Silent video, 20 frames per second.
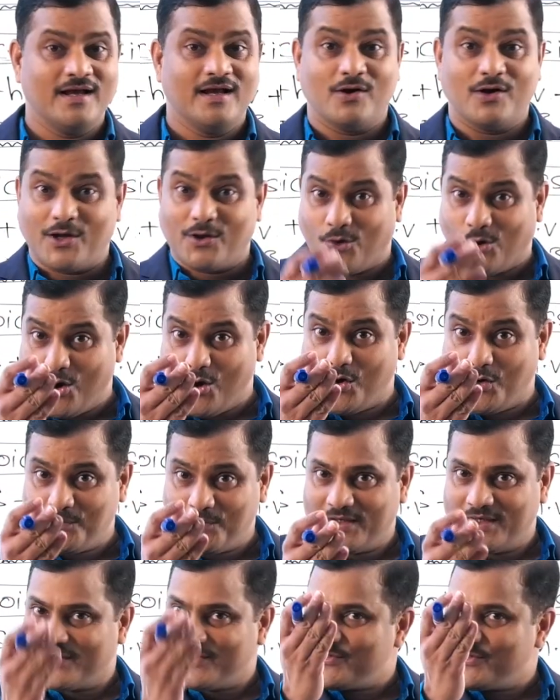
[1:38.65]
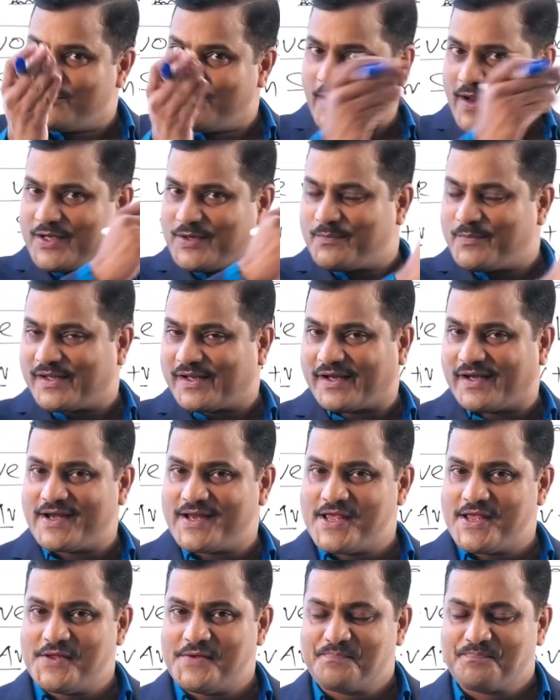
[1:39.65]
I hope you might be
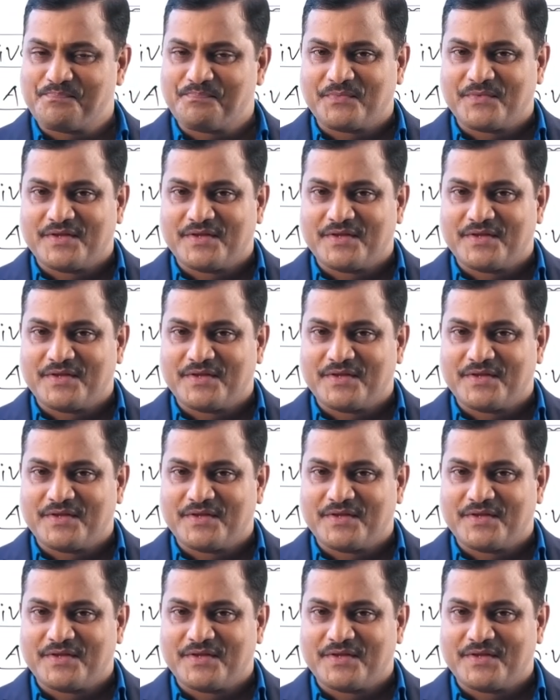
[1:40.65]
ready,